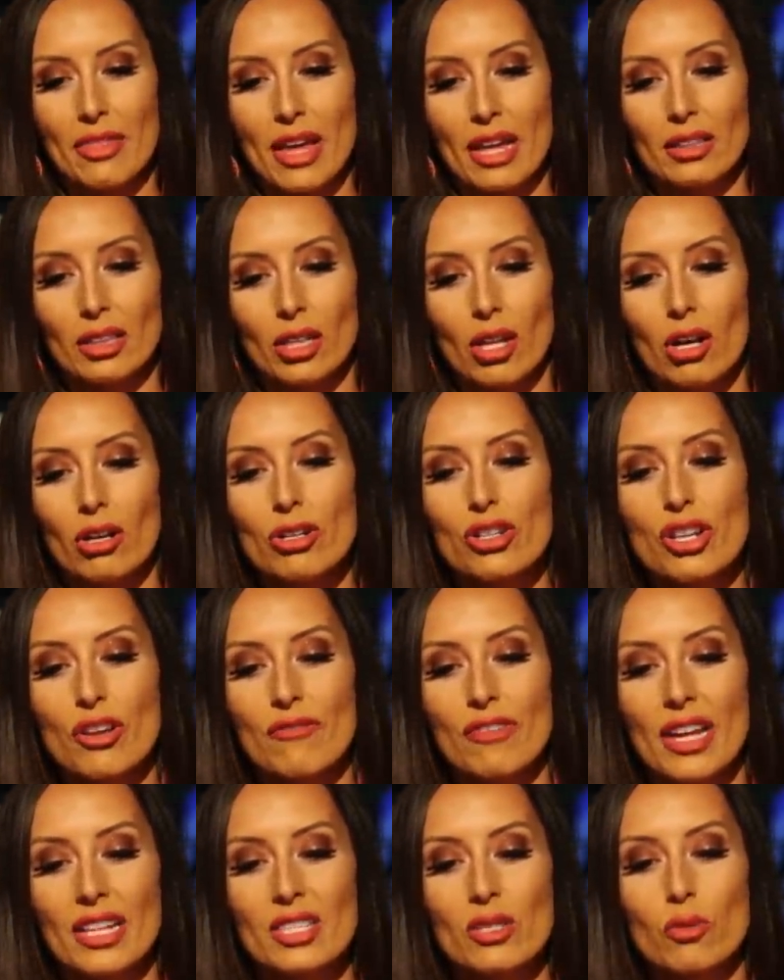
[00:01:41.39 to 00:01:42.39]
that large
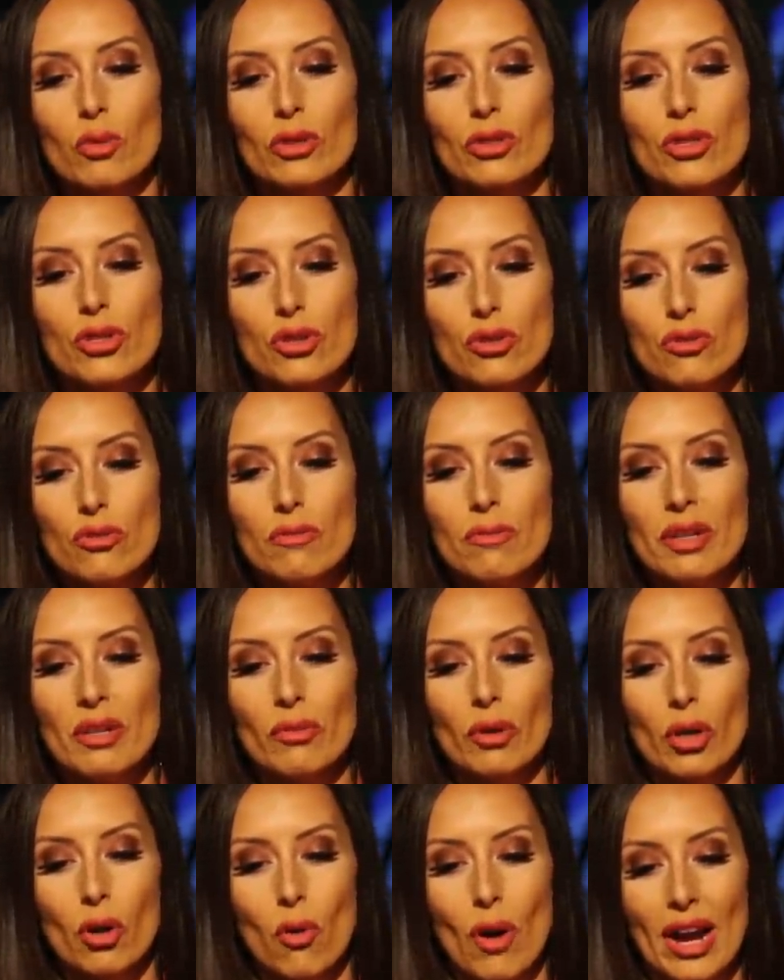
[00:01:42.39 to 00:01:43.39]
events will soon be
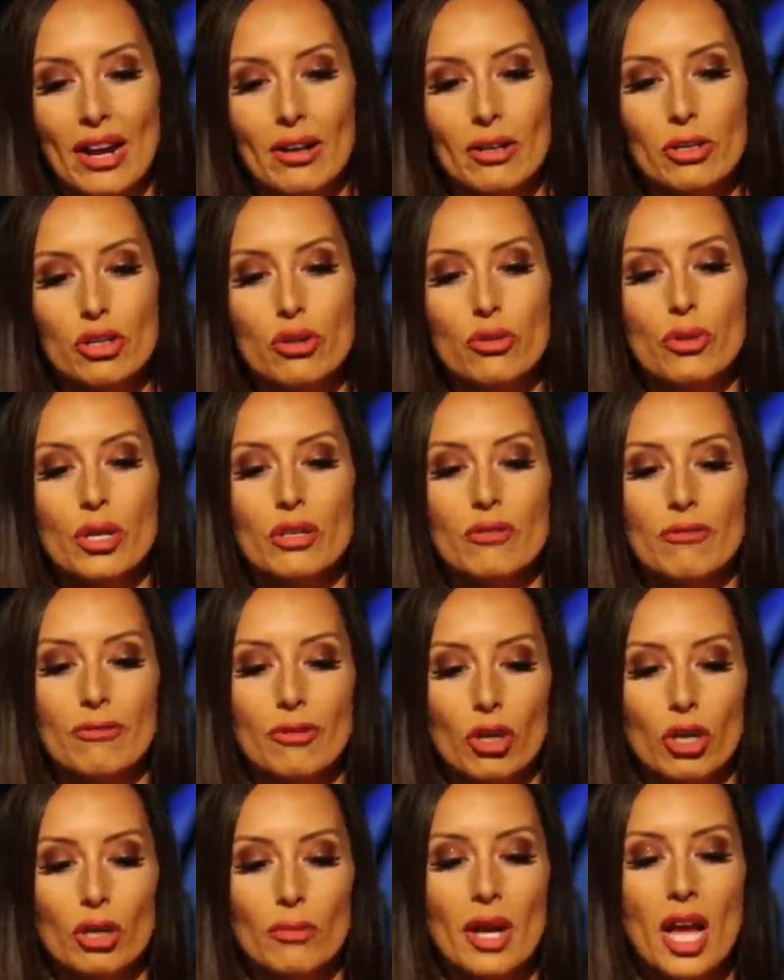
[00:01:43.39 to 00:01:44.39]
required to
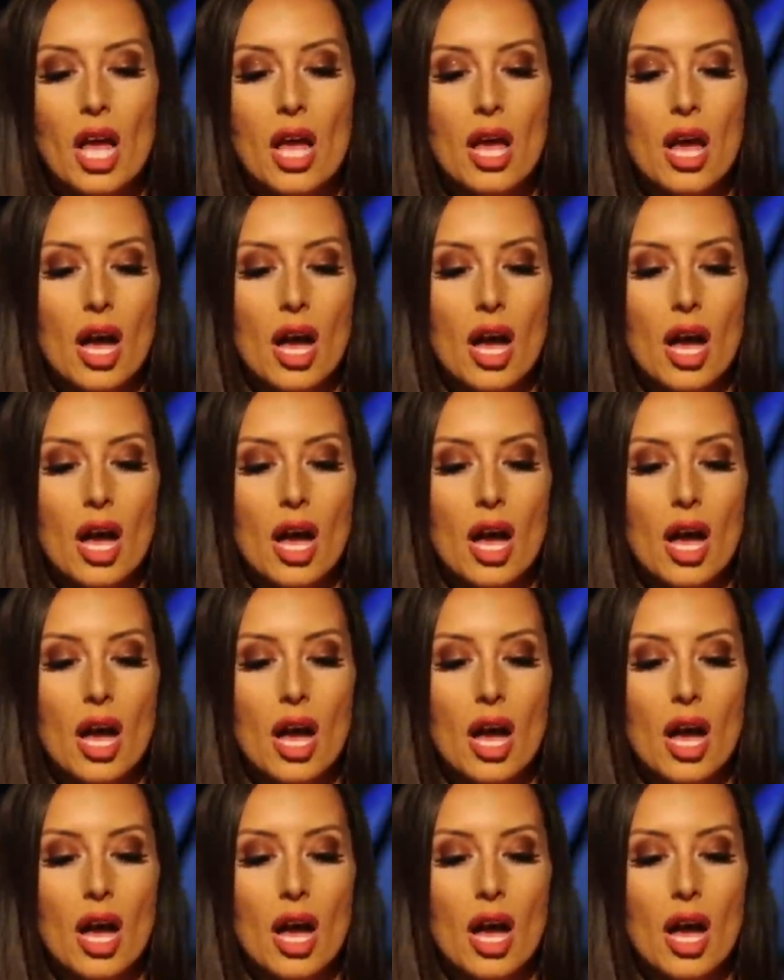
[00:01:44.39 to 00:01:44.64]
confirm